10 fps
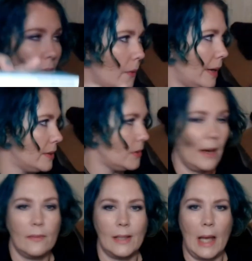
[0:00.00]
I do
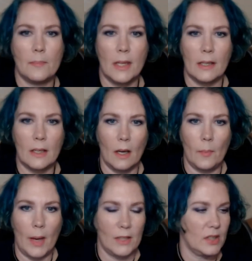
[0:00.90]
have an empty,
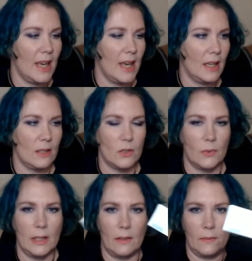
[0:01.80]
I just can't get to it.
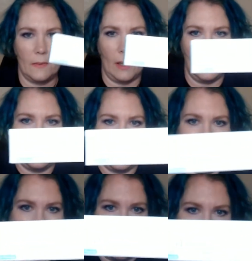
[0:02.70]
It fell in a
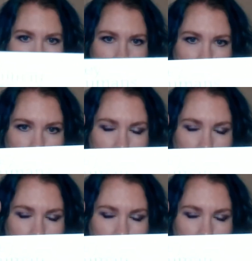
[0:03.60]
place I can't reach.